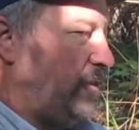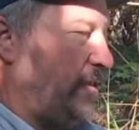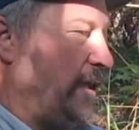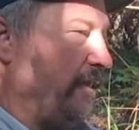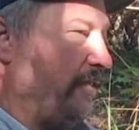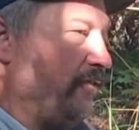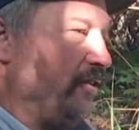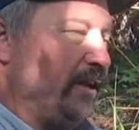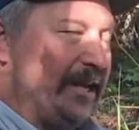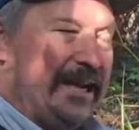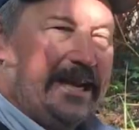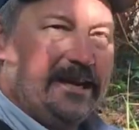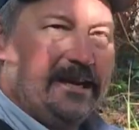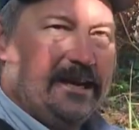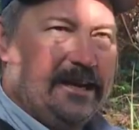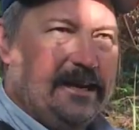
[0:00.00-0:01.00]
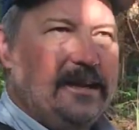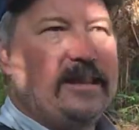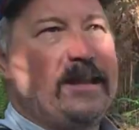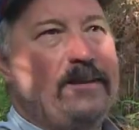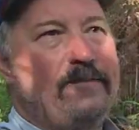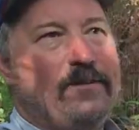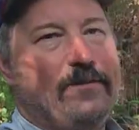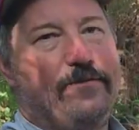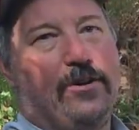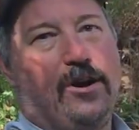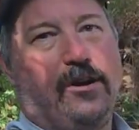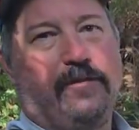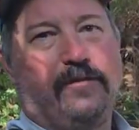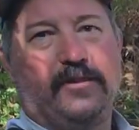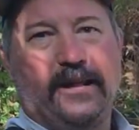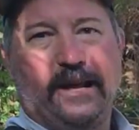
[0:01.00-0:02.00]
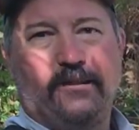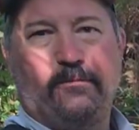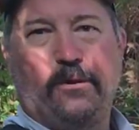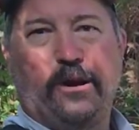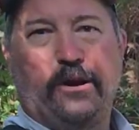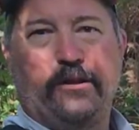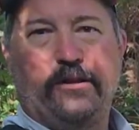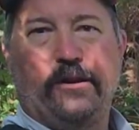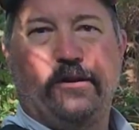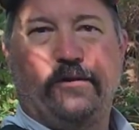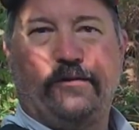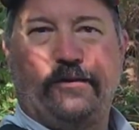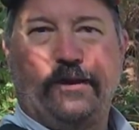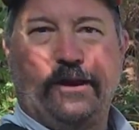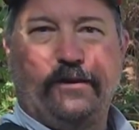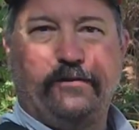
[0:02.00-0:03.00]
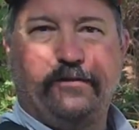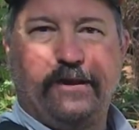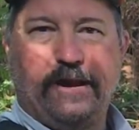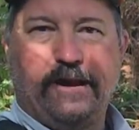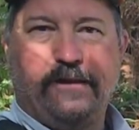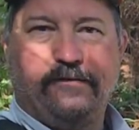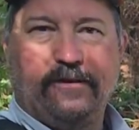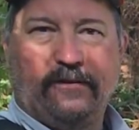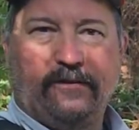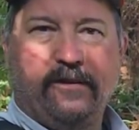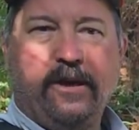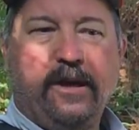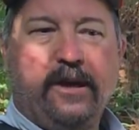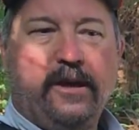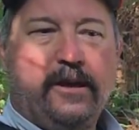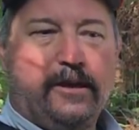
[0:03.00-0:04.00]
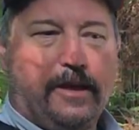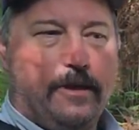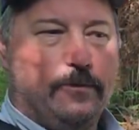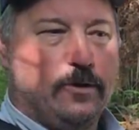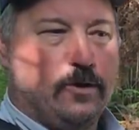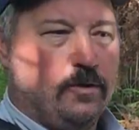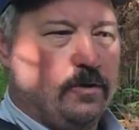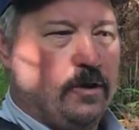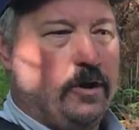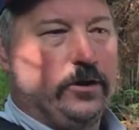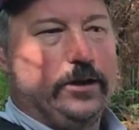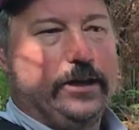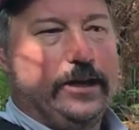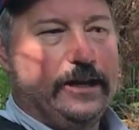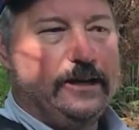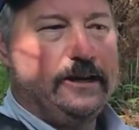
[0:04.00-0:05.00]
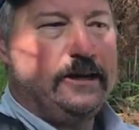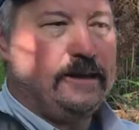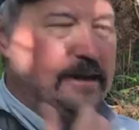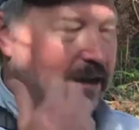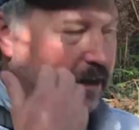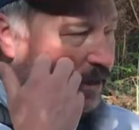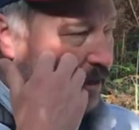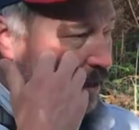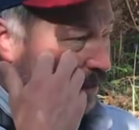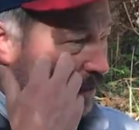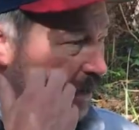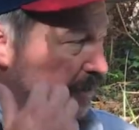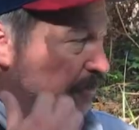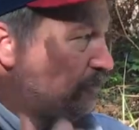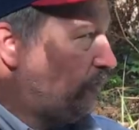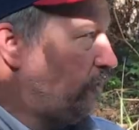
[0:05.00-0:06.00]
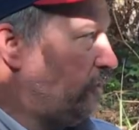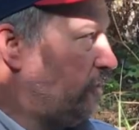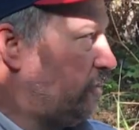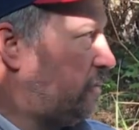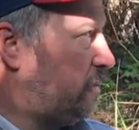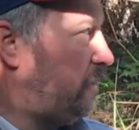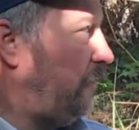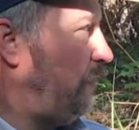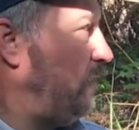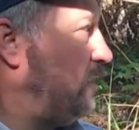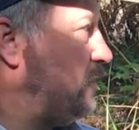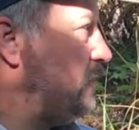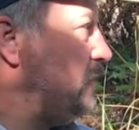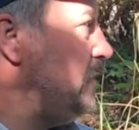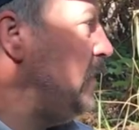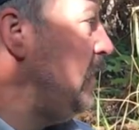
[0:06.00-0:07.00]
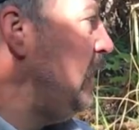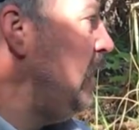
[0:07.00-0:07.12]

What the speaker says: That's lignin. They've evolved. That's part of their cells. They have this chemical called lignin that allows for their stiffness.